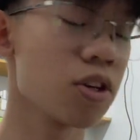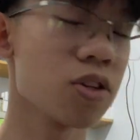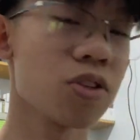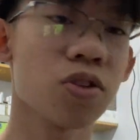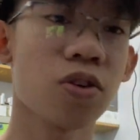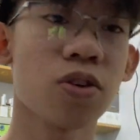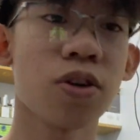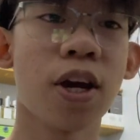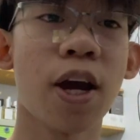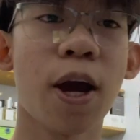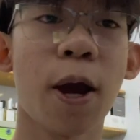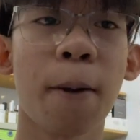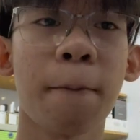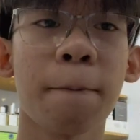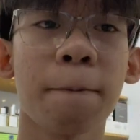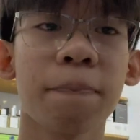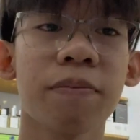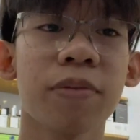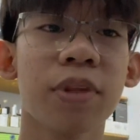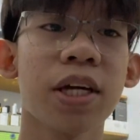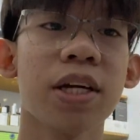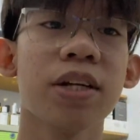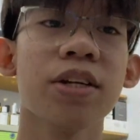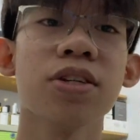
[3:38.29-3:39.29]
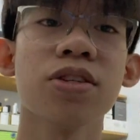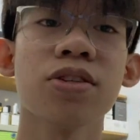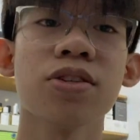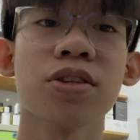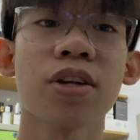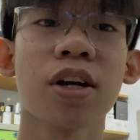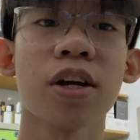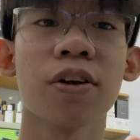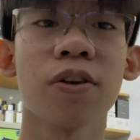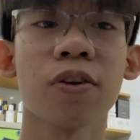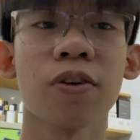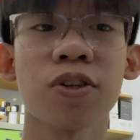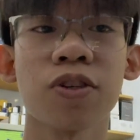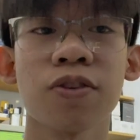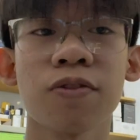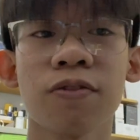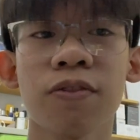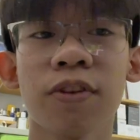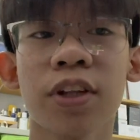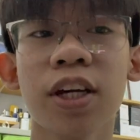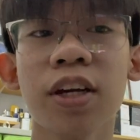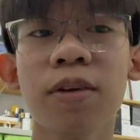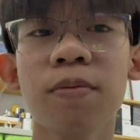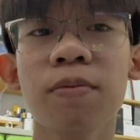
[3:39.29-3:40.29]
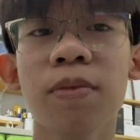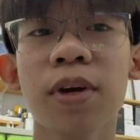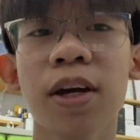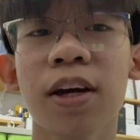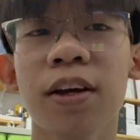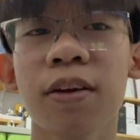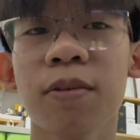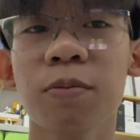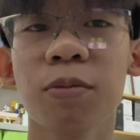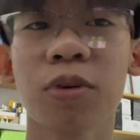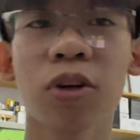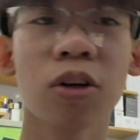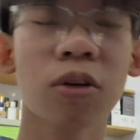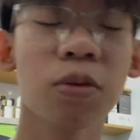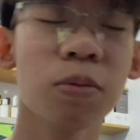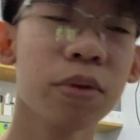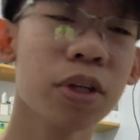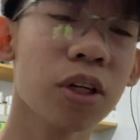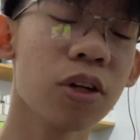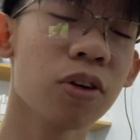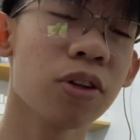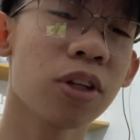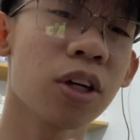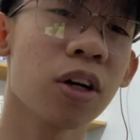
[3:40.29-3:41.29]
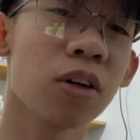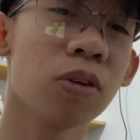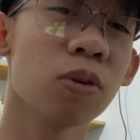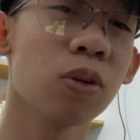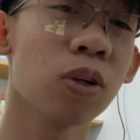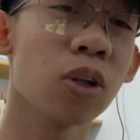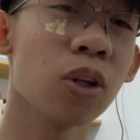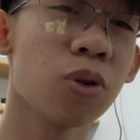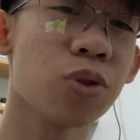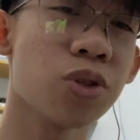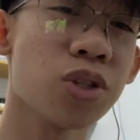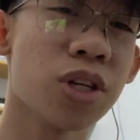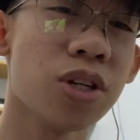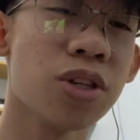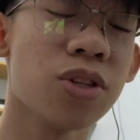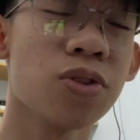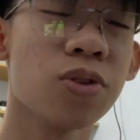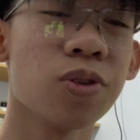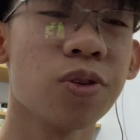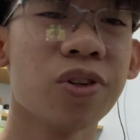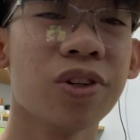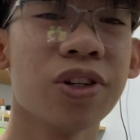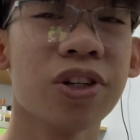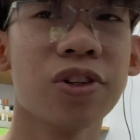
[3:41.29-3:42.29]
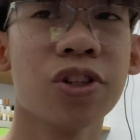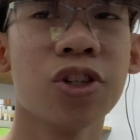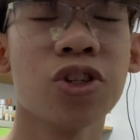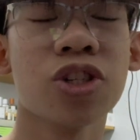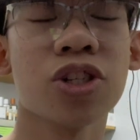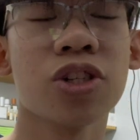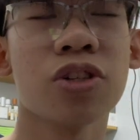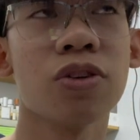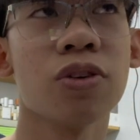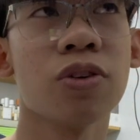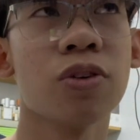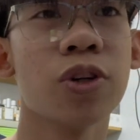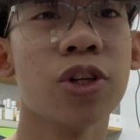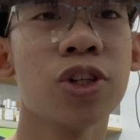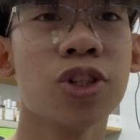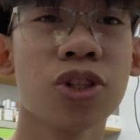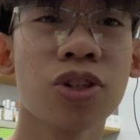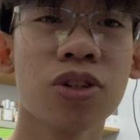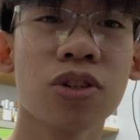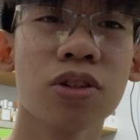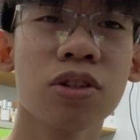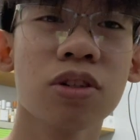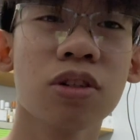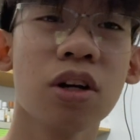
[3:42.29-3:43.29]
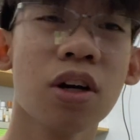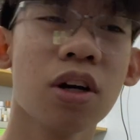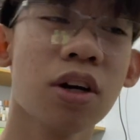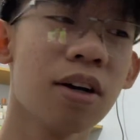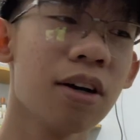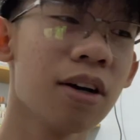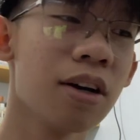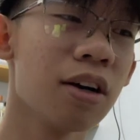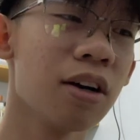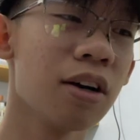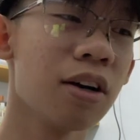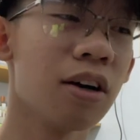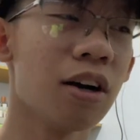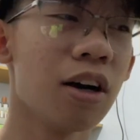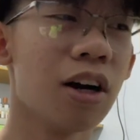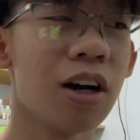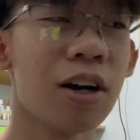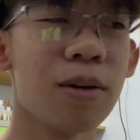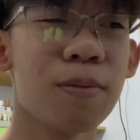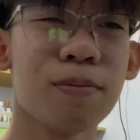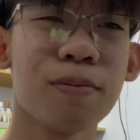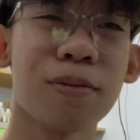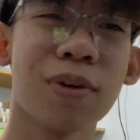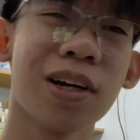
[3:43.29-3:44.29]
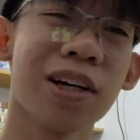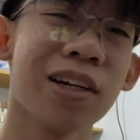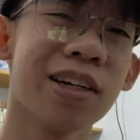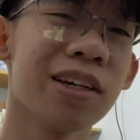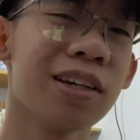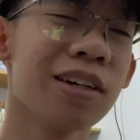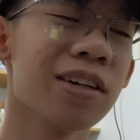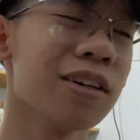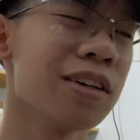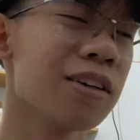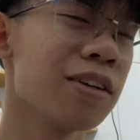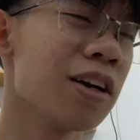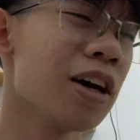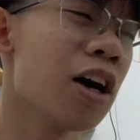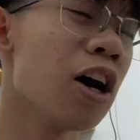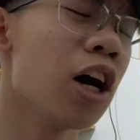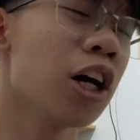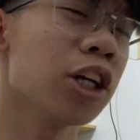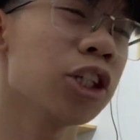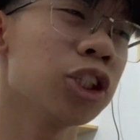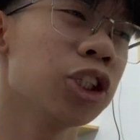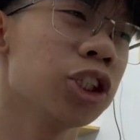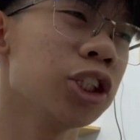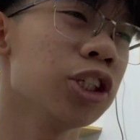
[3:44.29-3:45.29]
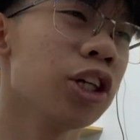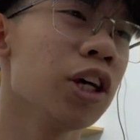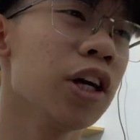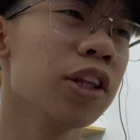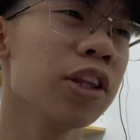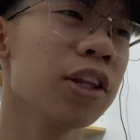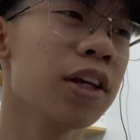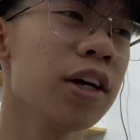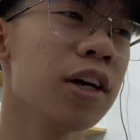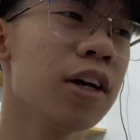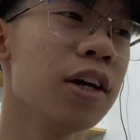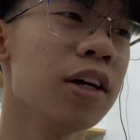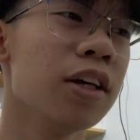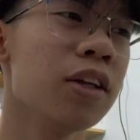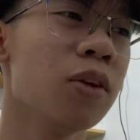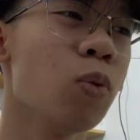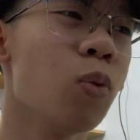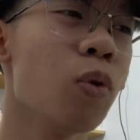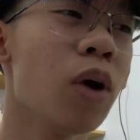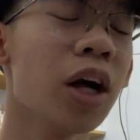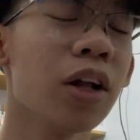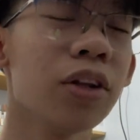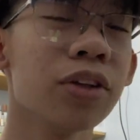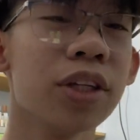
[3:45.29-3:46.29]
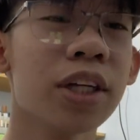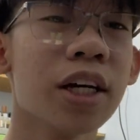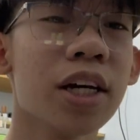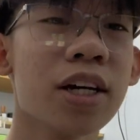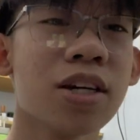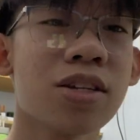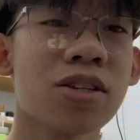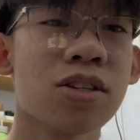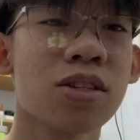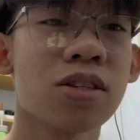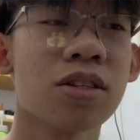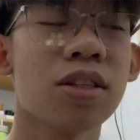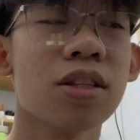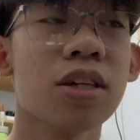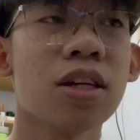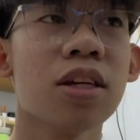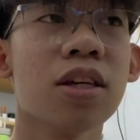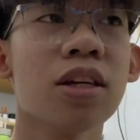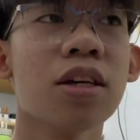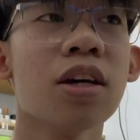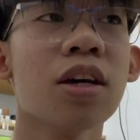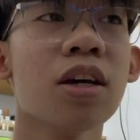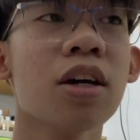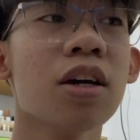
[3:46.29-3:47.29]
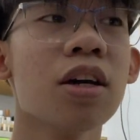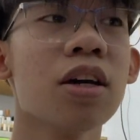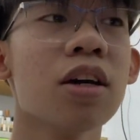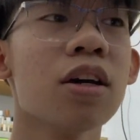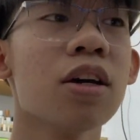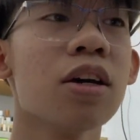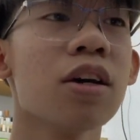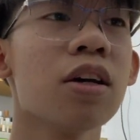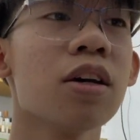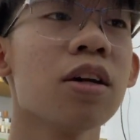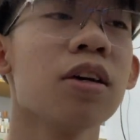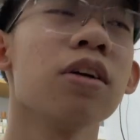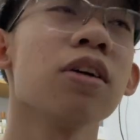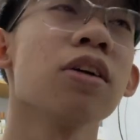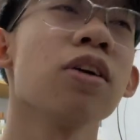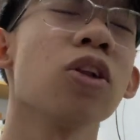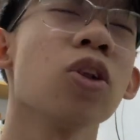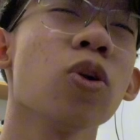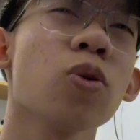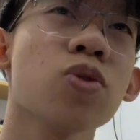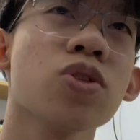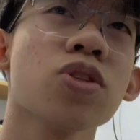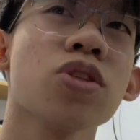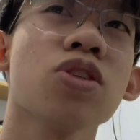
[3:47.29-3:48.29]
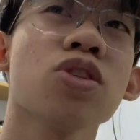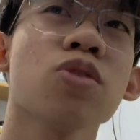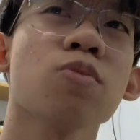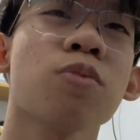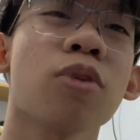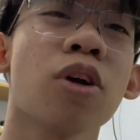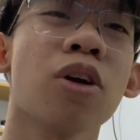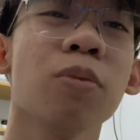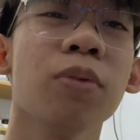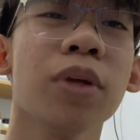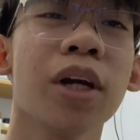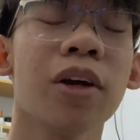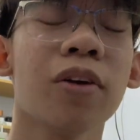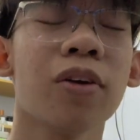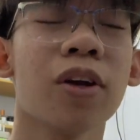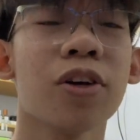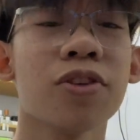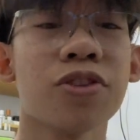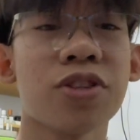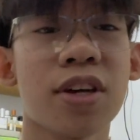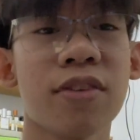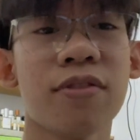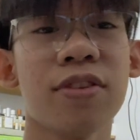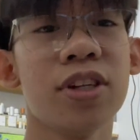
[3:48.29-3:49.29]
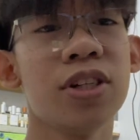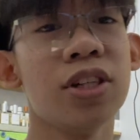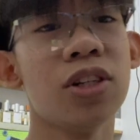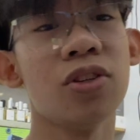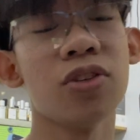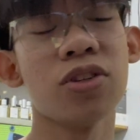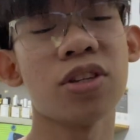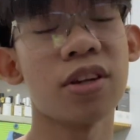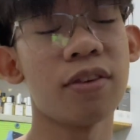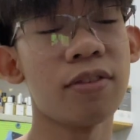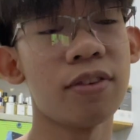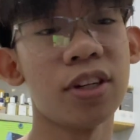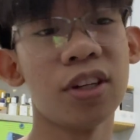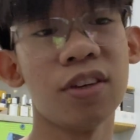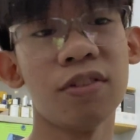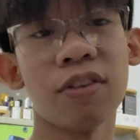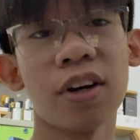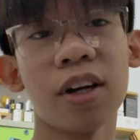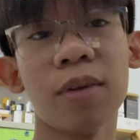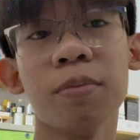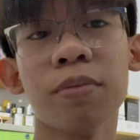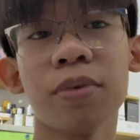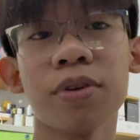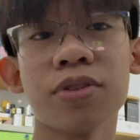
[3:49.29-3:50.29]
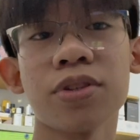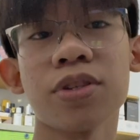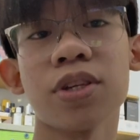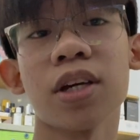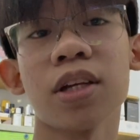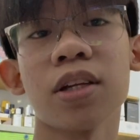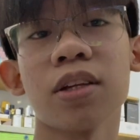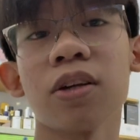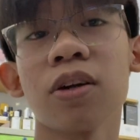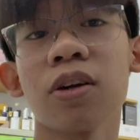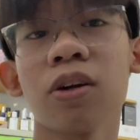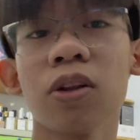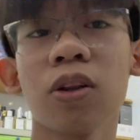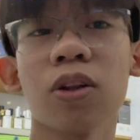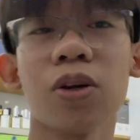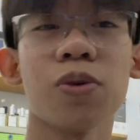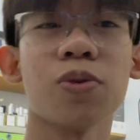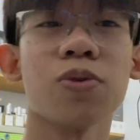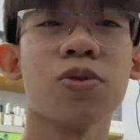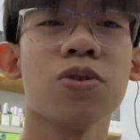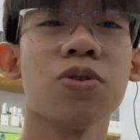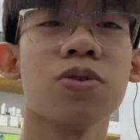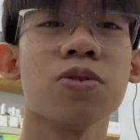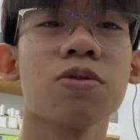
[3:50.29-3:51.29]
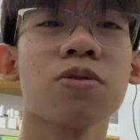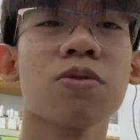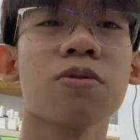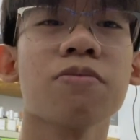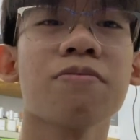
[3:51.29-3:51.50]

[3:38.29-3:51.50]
So yeah, that is Eros Flame, and probably on how close it is to the original, I'm gonna hot shot and wild guess the closeness, probably around 70 to 75% close.